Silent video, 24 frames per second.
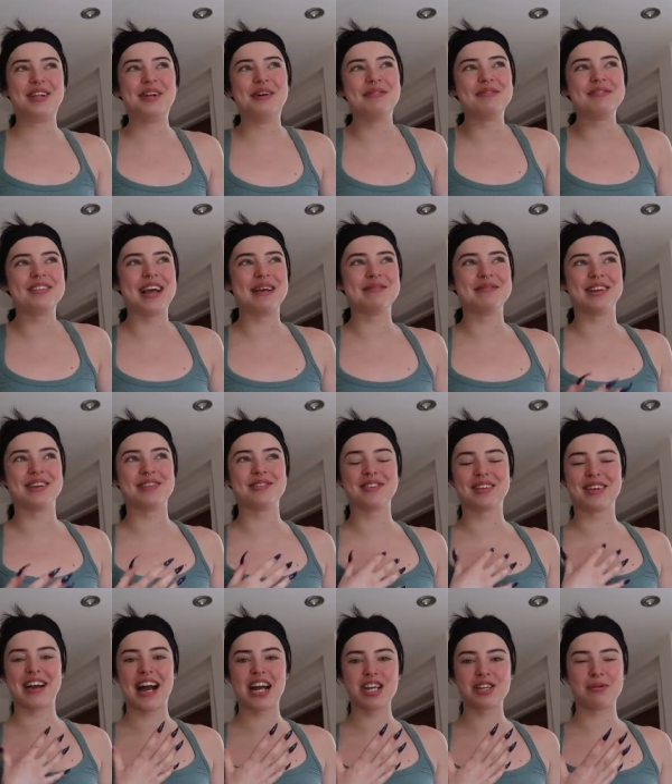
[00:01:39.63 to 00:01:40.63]
Sometimes I
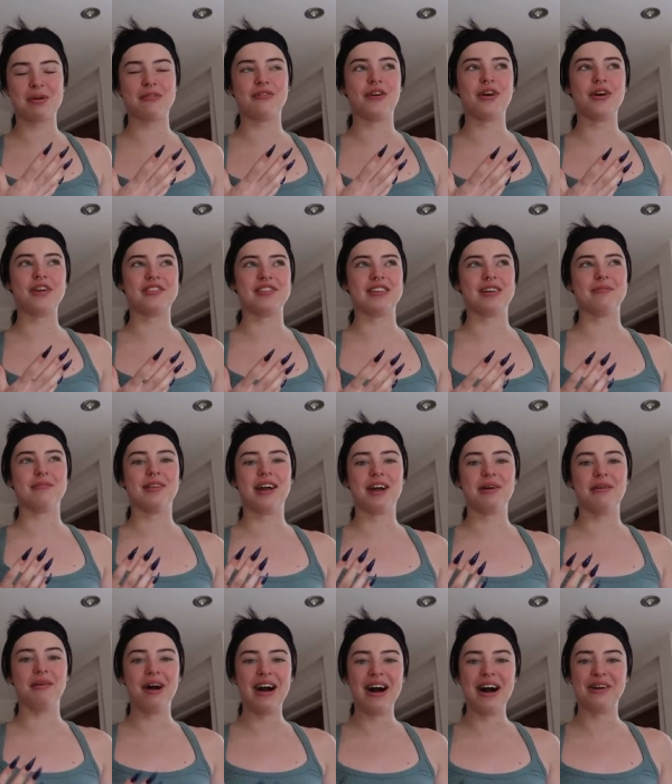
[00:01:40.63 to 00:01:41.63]
just catch my voice and I'm
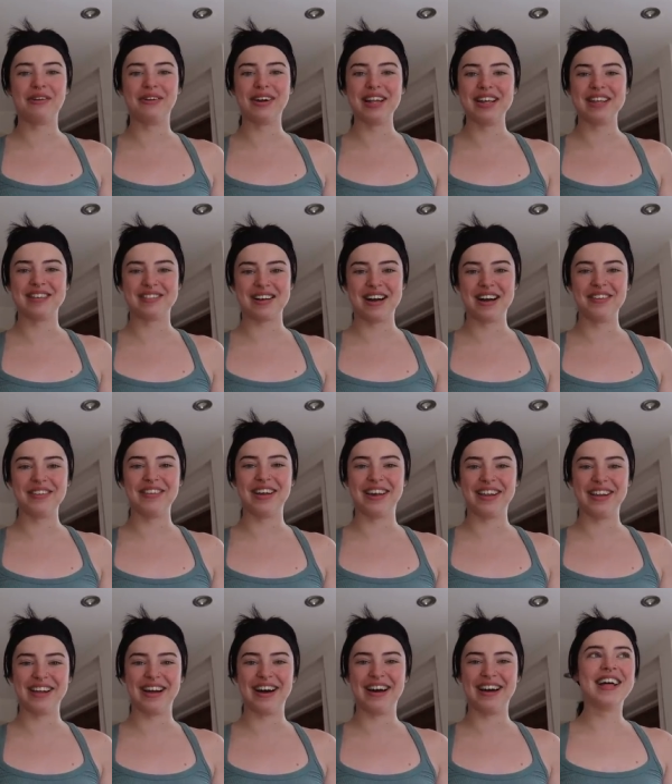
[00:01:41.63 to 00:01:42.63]
like, wow, I really sound
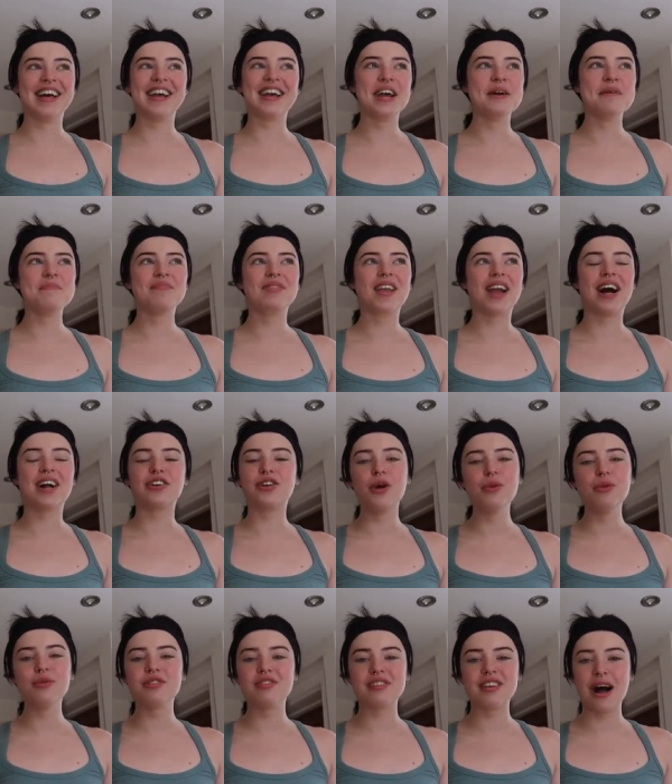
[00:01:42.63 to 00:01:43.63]
like that. Like, I
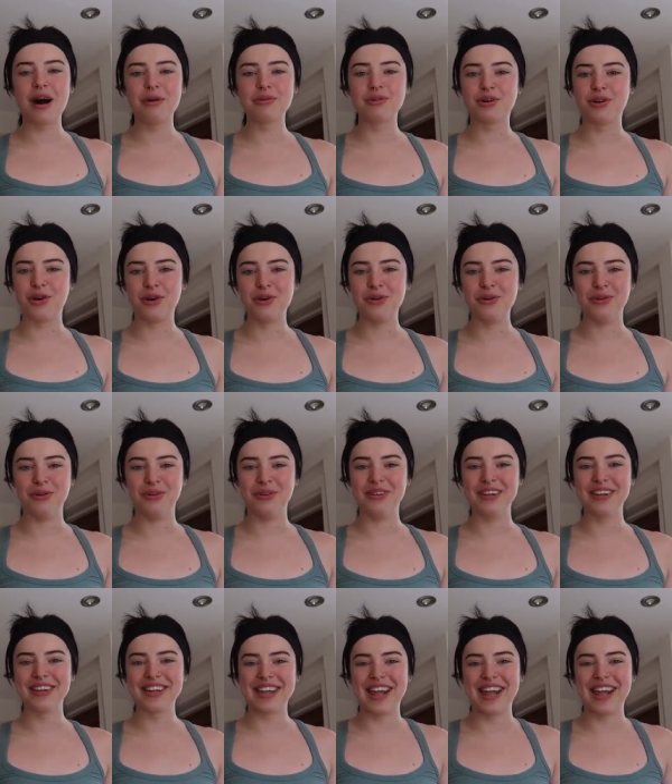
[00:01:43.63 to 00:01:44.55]
don't sound cool.